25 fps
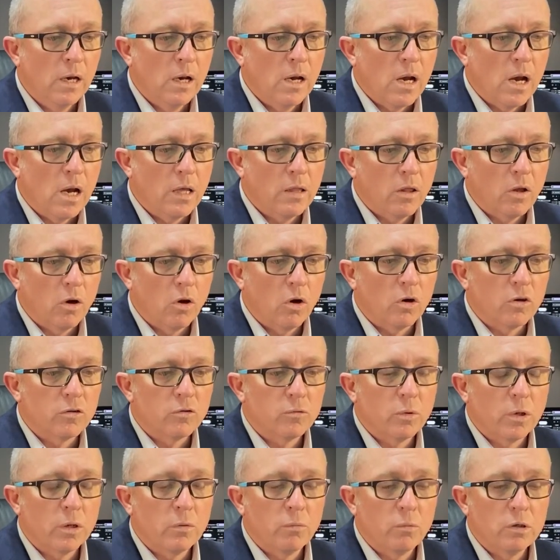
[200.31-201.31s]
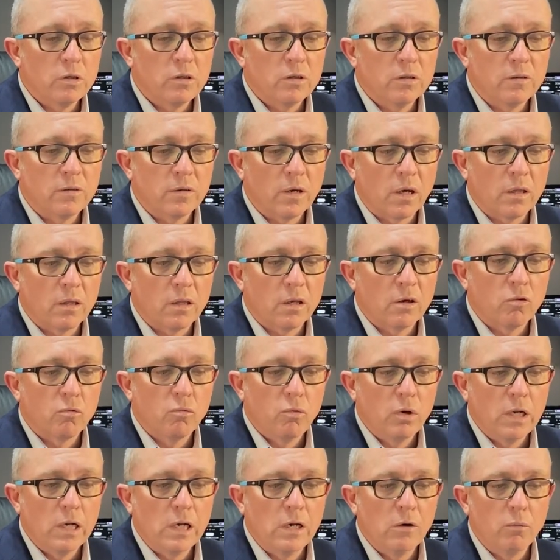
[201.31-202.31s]
And the last one, which is I think
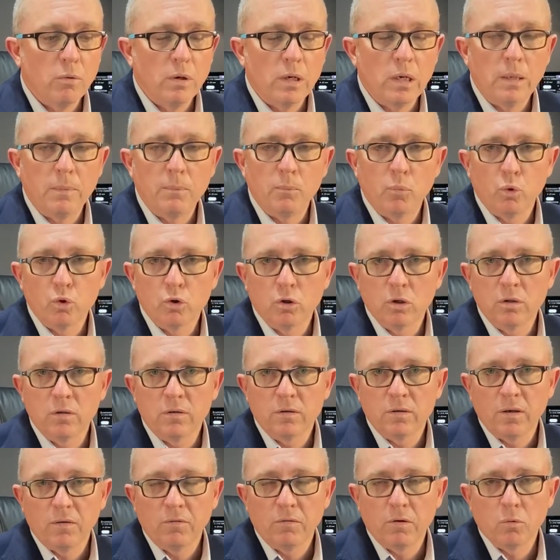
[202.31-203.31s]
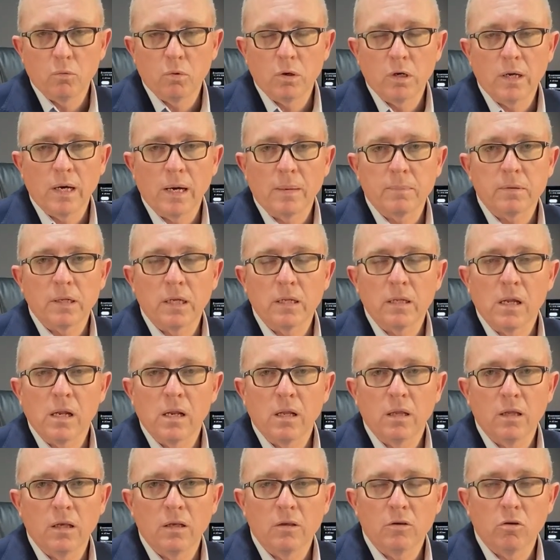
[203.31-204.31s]
really important, is if you want to update
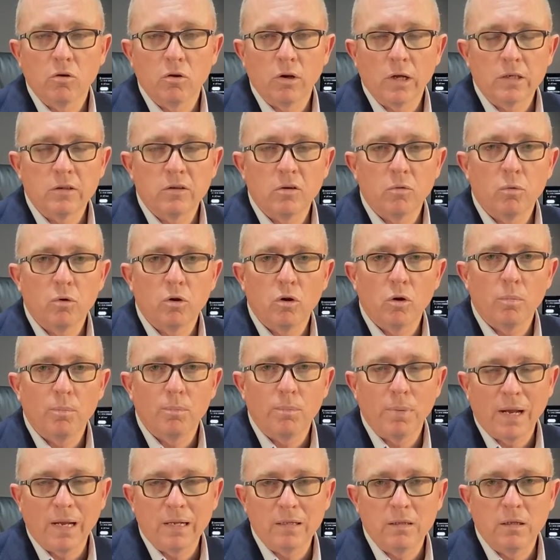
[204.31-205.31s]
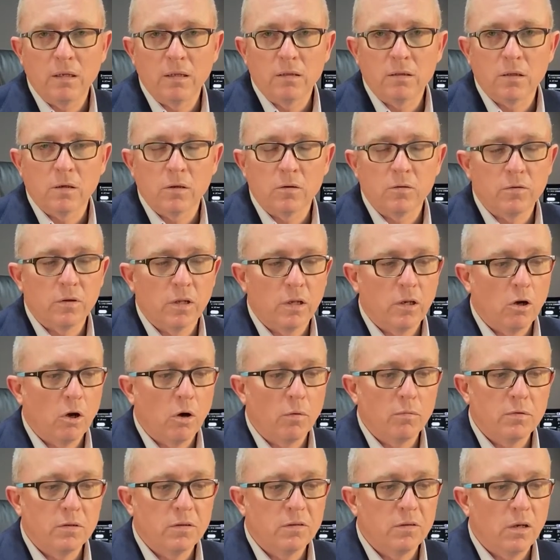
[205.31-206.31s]
anything in connection with your bank details, then you
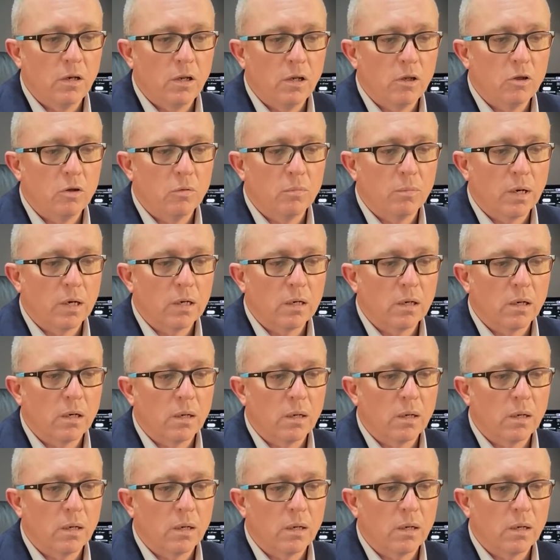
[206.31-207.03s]
obviously need to make an